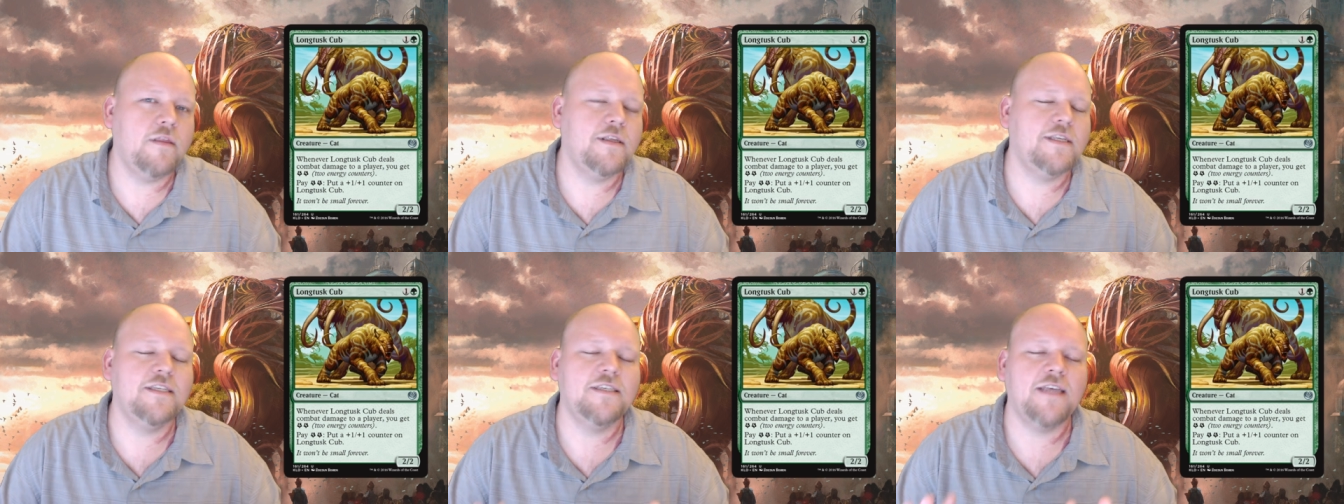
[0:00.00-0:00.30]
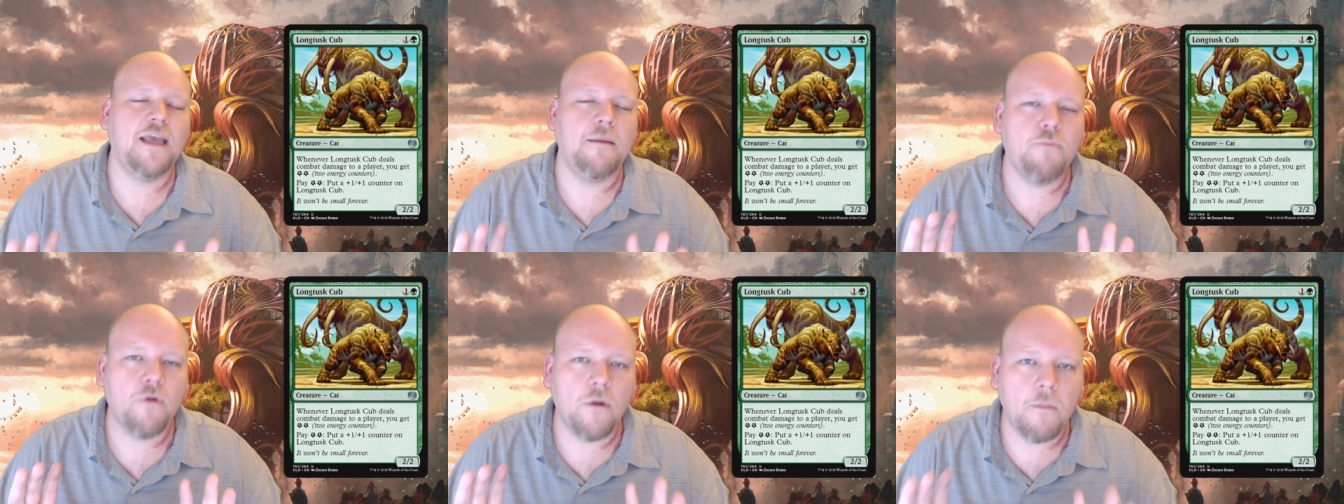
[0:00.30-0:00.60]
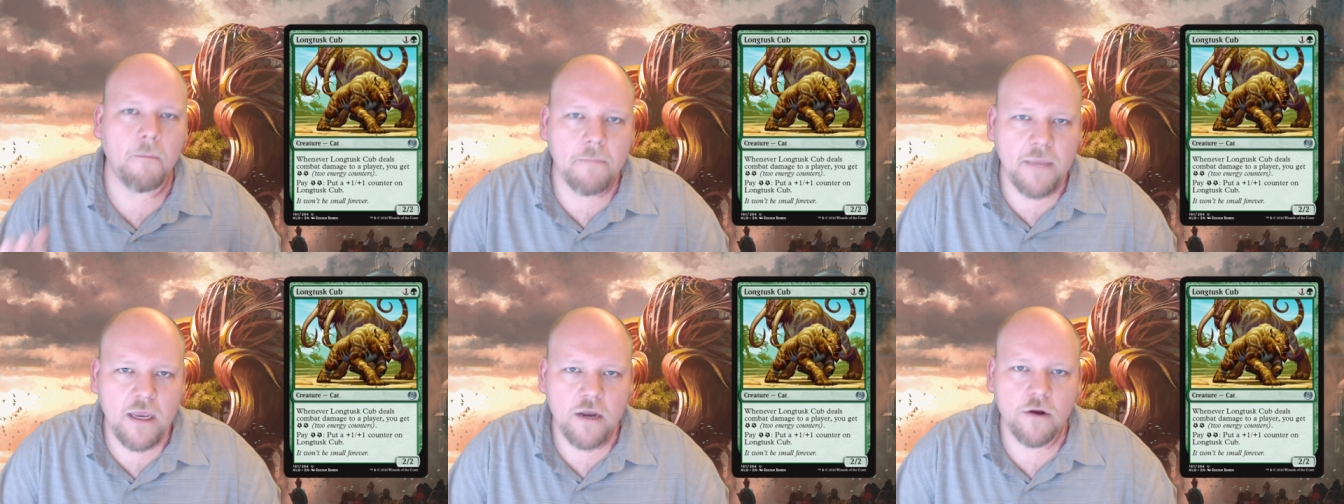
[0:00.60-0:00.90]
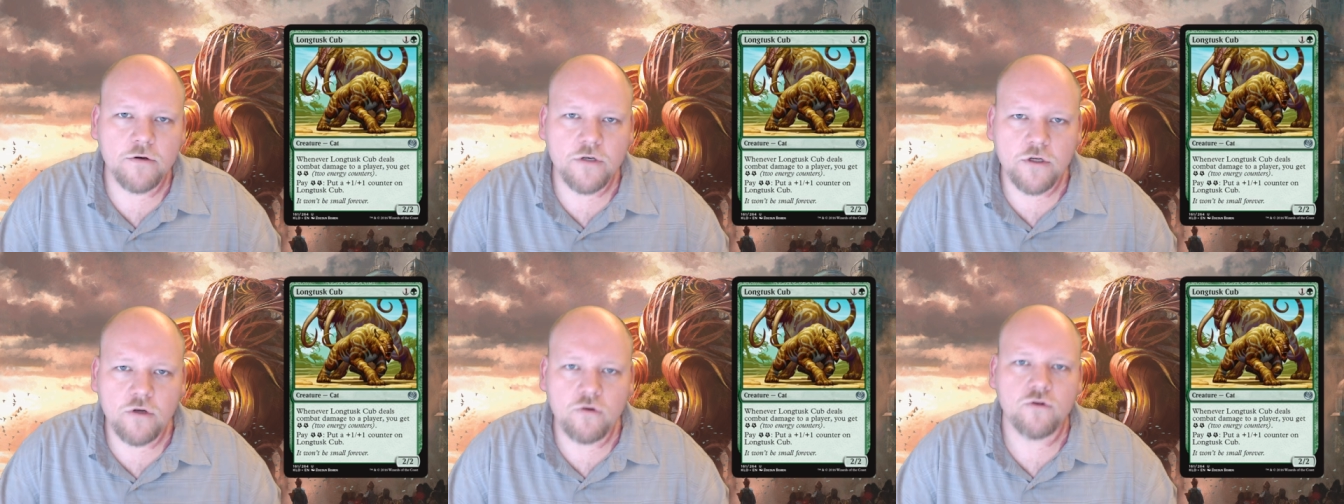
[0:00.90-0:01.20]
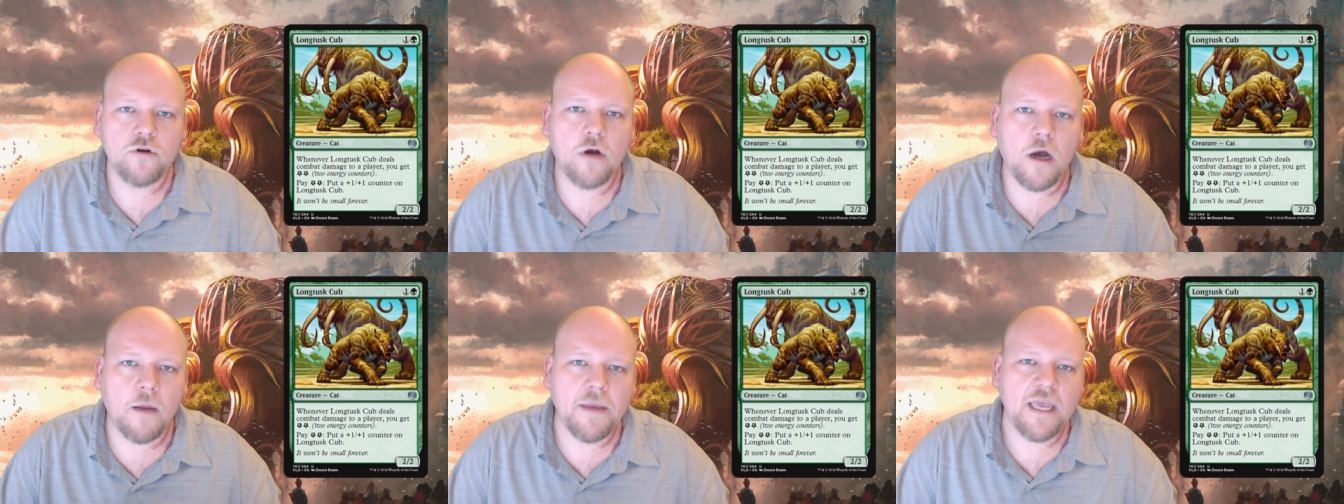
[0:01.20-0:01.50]
This is a premier two
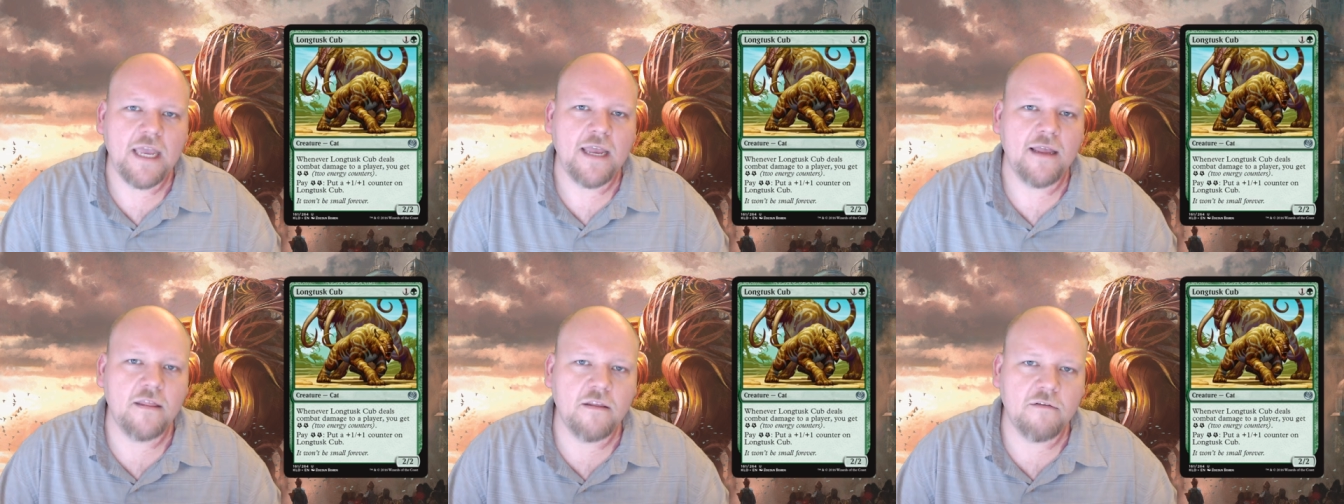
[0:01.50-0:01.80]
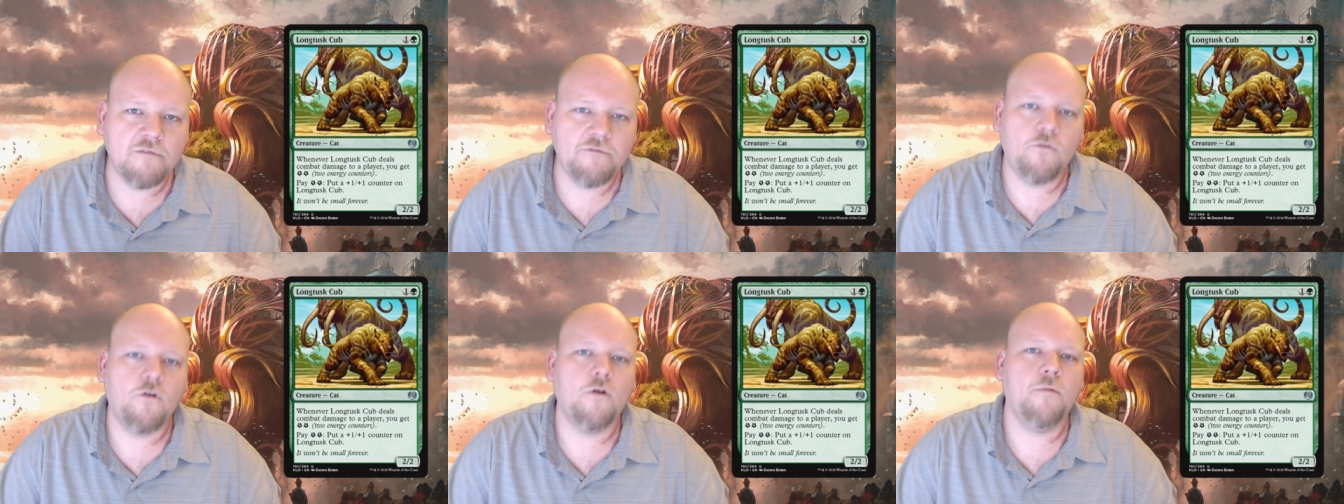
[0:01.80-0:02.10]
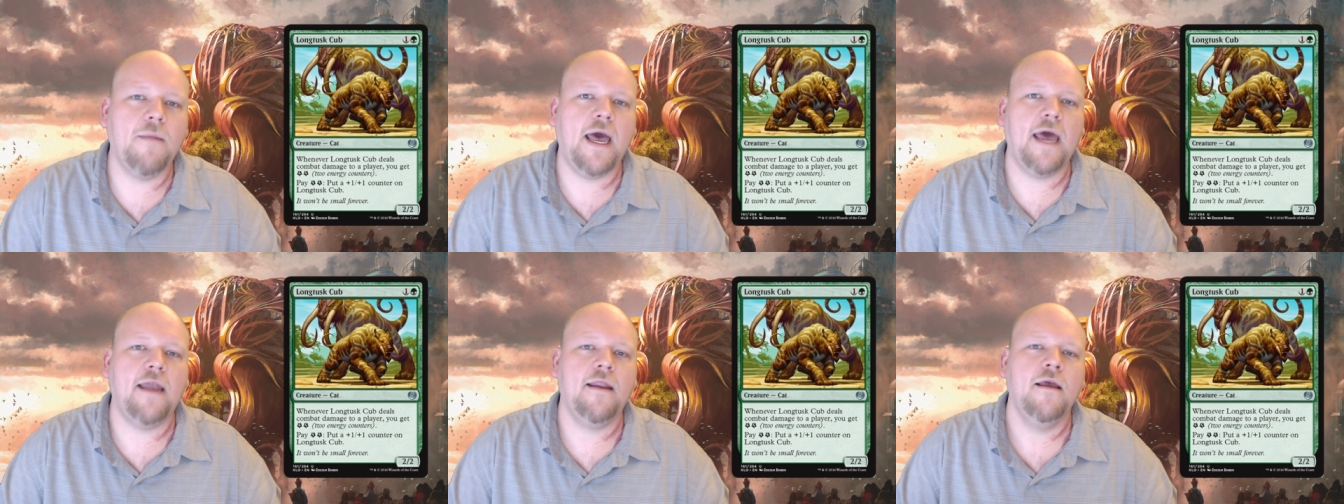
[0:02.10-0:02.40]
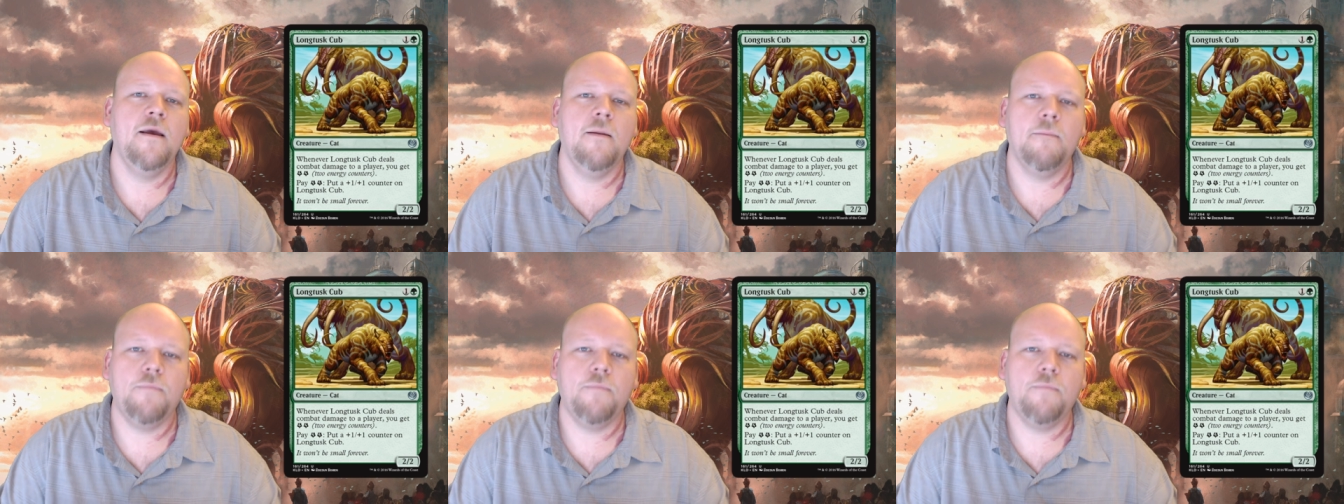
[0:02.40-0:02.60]
drop in the format.